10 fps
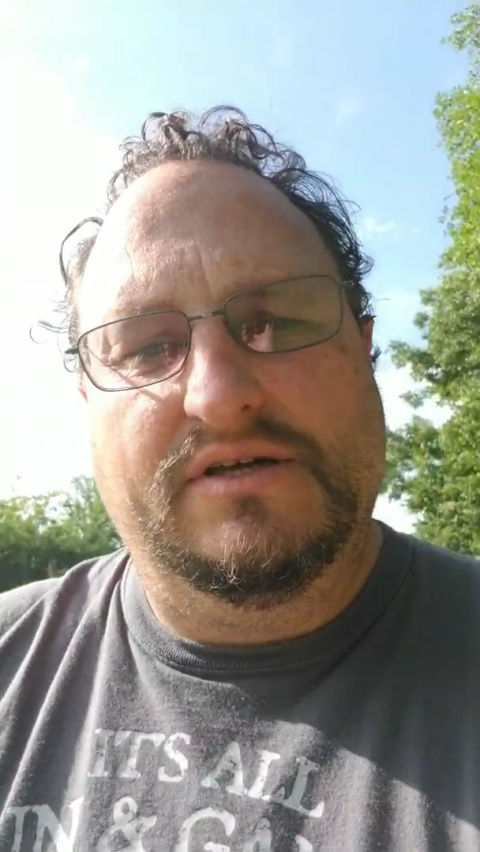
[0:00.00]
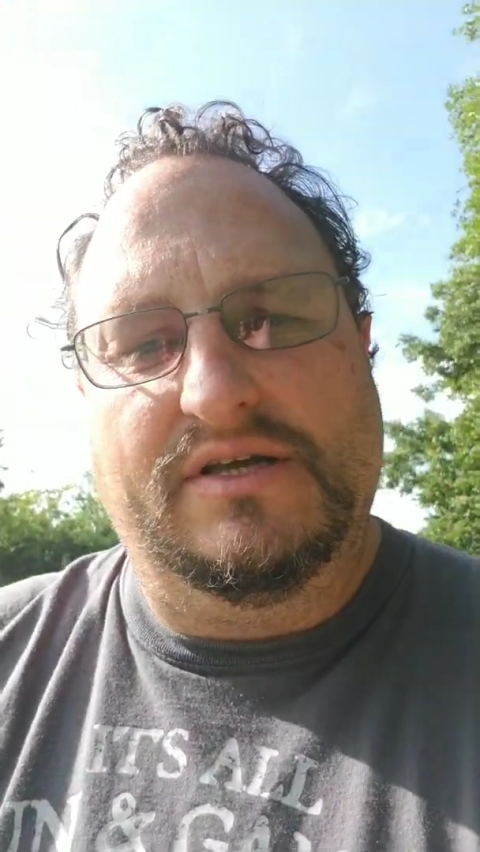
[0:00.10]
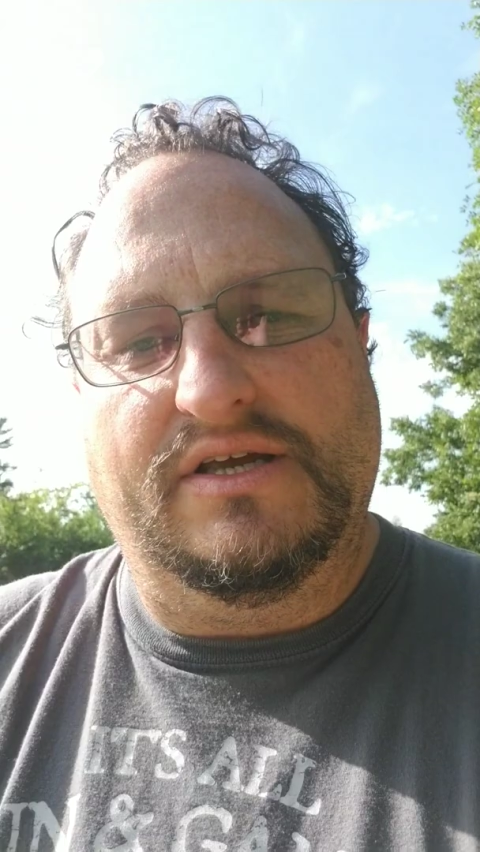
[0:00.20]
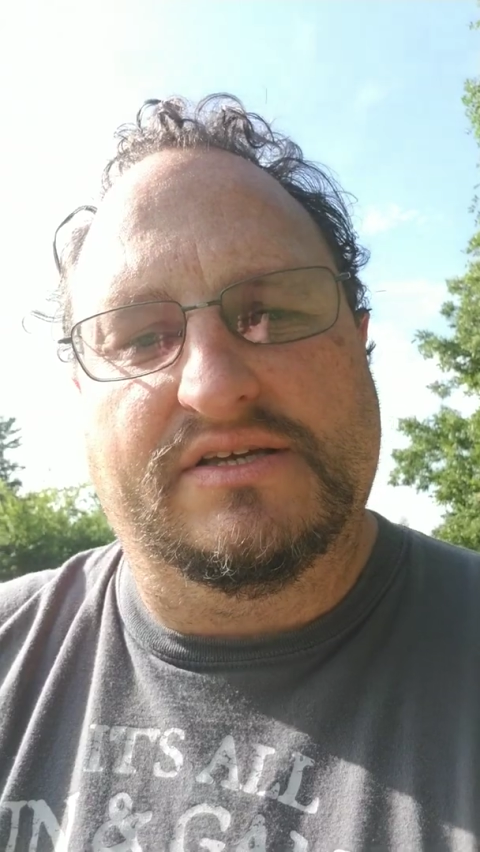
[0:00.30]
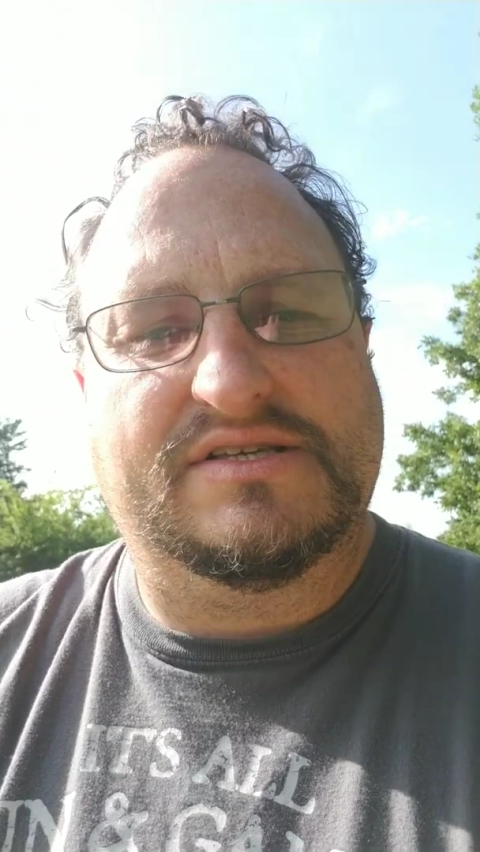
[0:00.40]

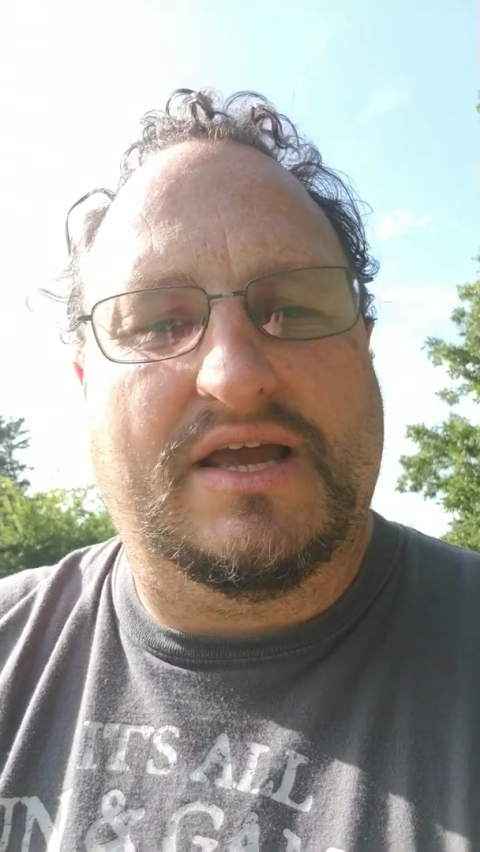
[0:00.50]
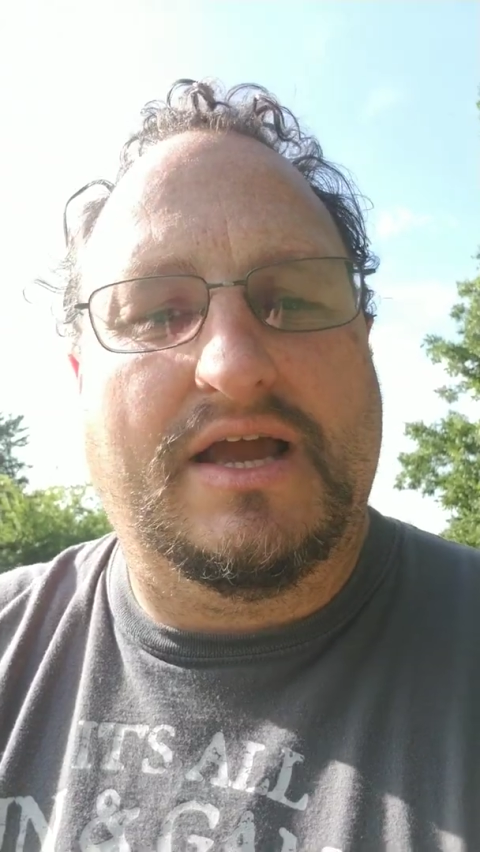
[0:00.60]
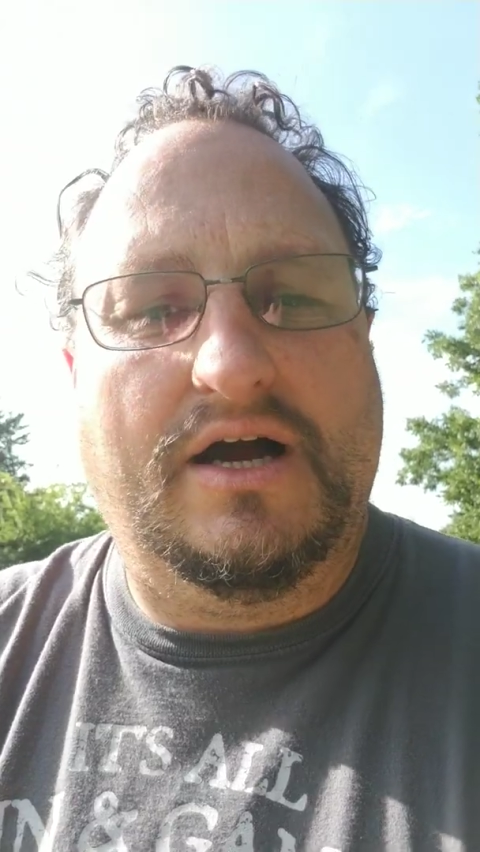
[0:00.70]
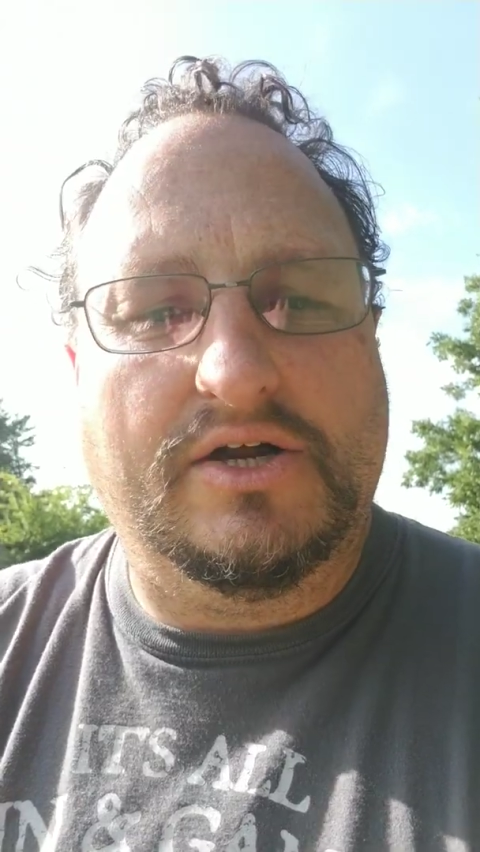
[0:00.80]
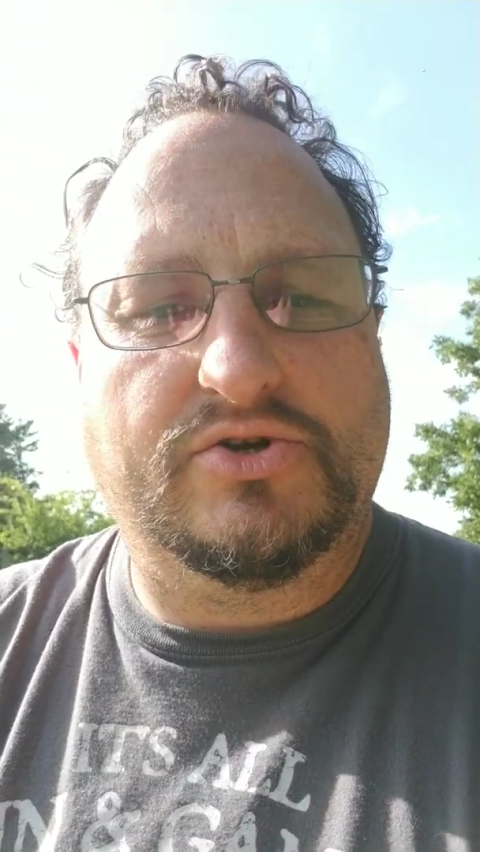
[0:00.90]
is
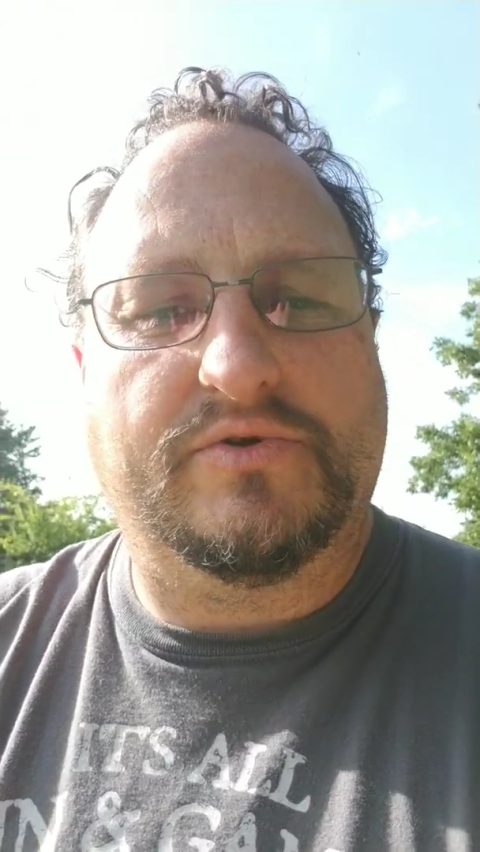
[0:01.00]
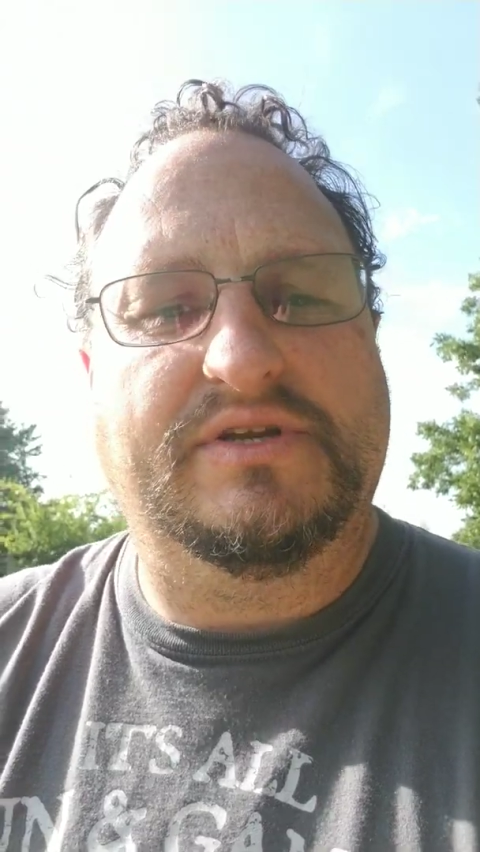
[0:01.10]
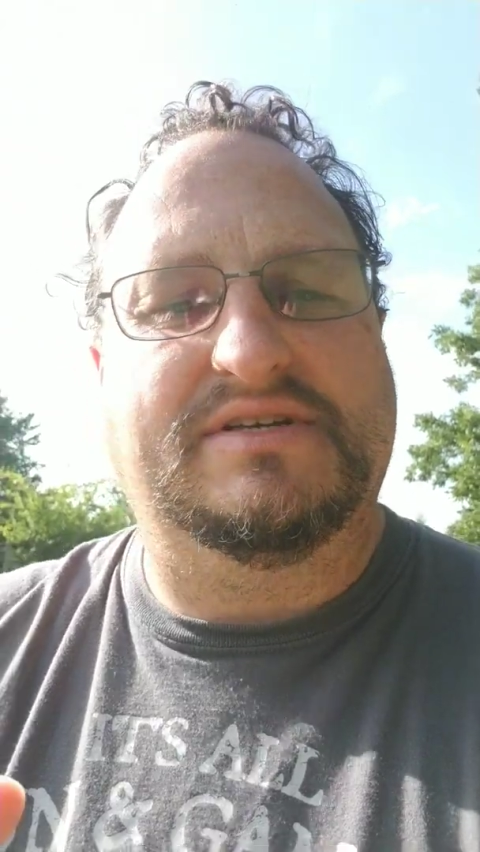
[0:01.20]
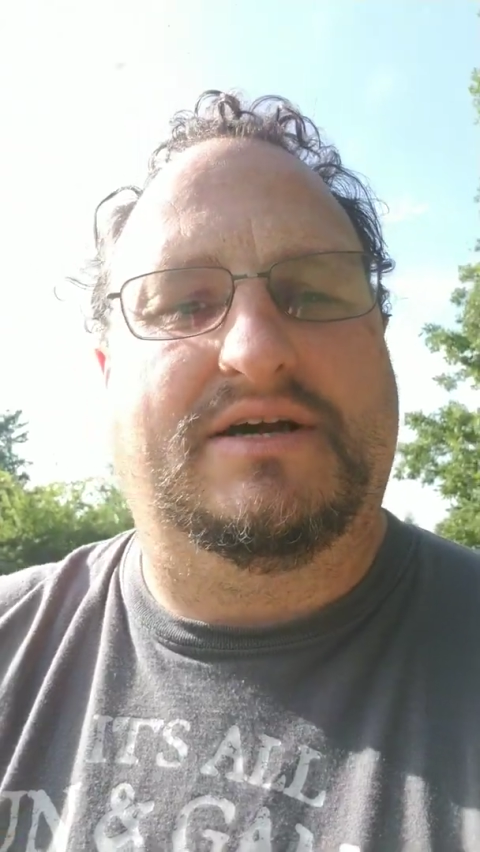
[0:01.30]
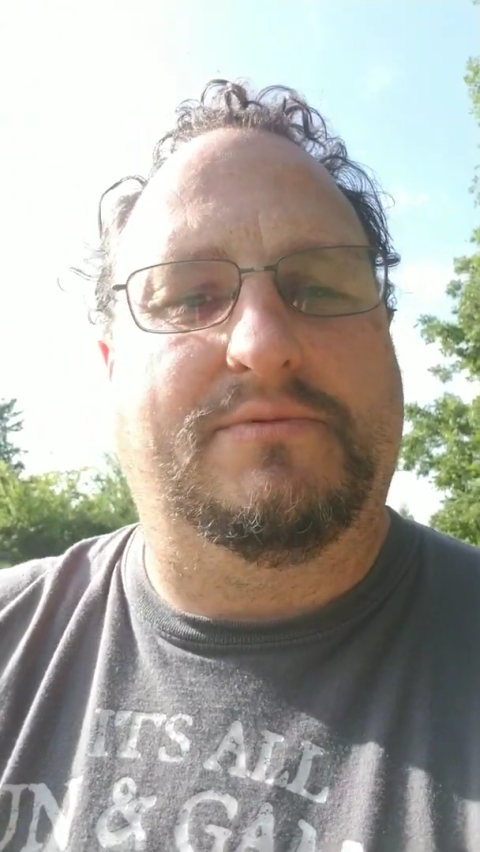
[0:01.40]
100
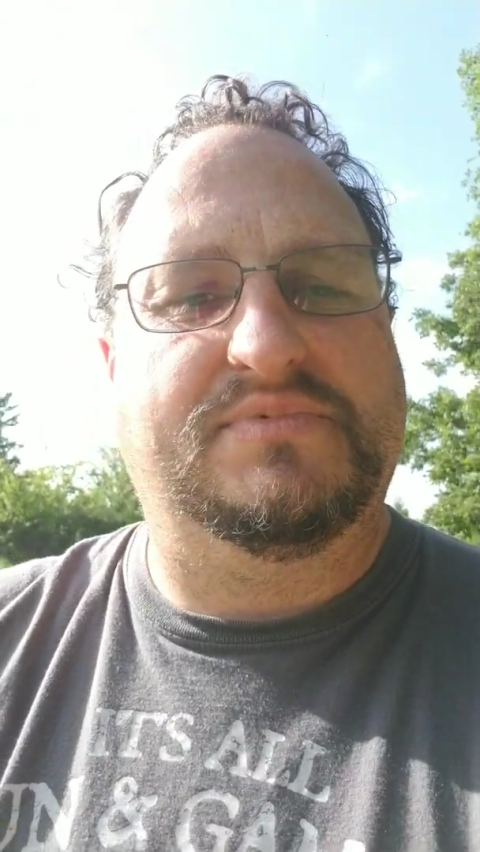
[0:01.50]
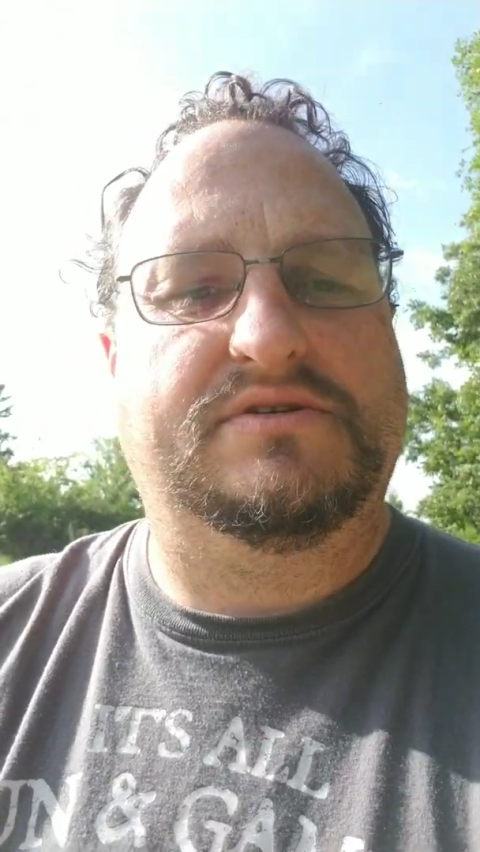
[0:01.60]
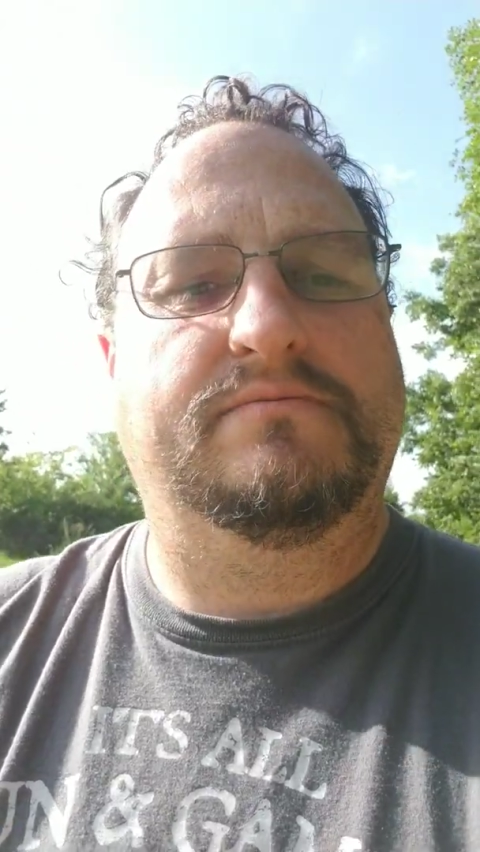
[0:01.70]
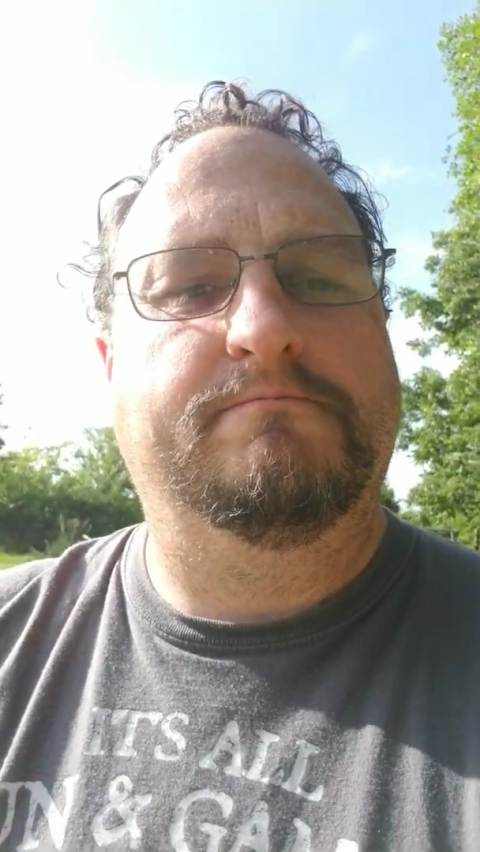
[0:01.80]
times.